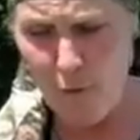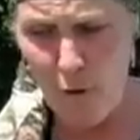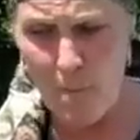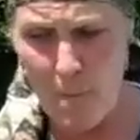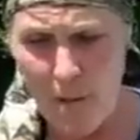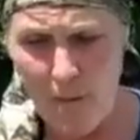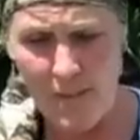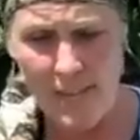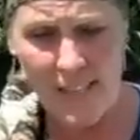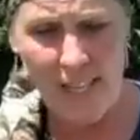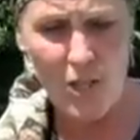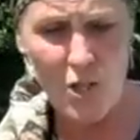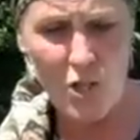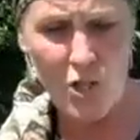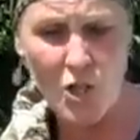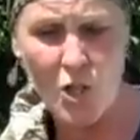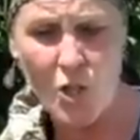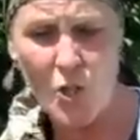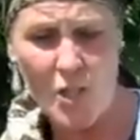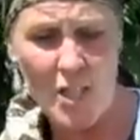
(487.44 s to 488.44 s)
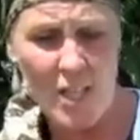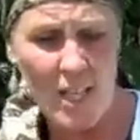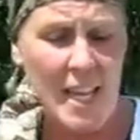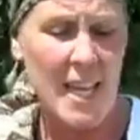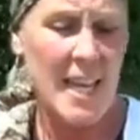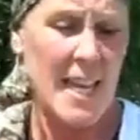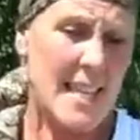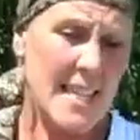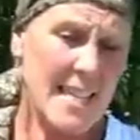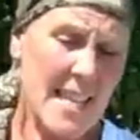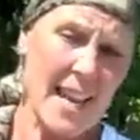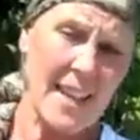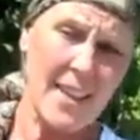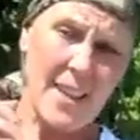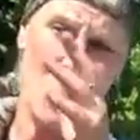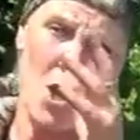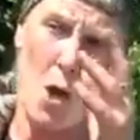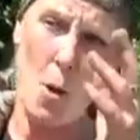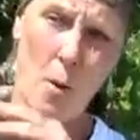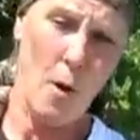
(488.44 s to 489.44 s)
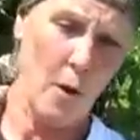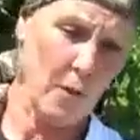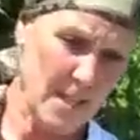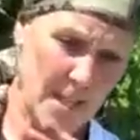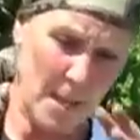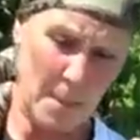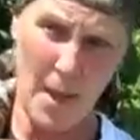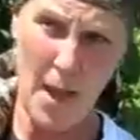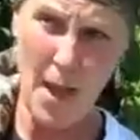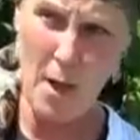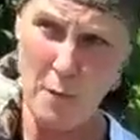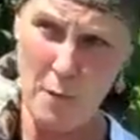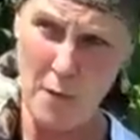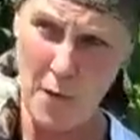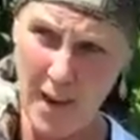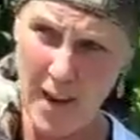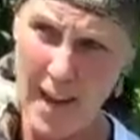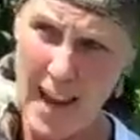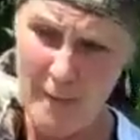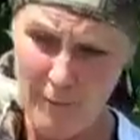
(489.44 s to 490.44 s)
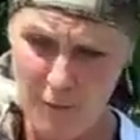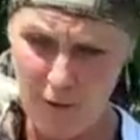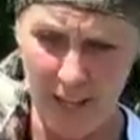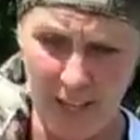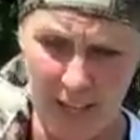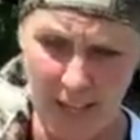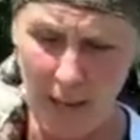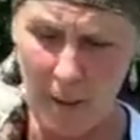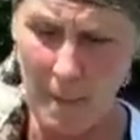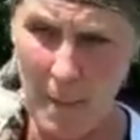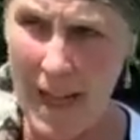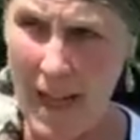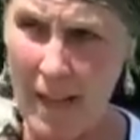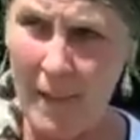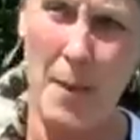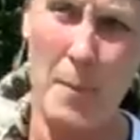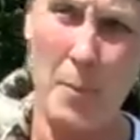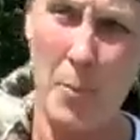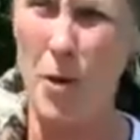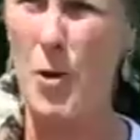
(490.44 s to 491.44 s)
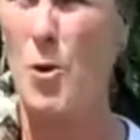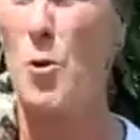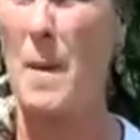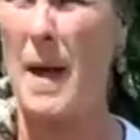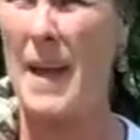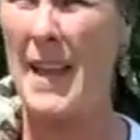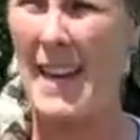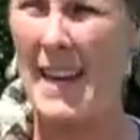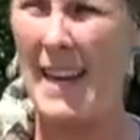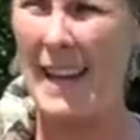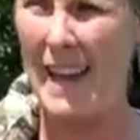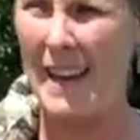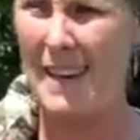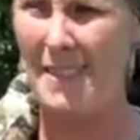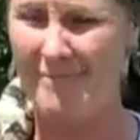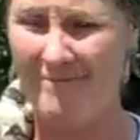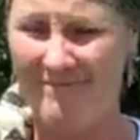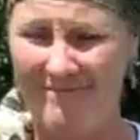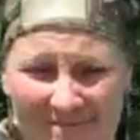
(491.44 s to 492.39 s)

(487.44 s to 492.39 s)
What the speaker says: few months I just used to take the top off, tip it over, let everything come out and then put it all back in again.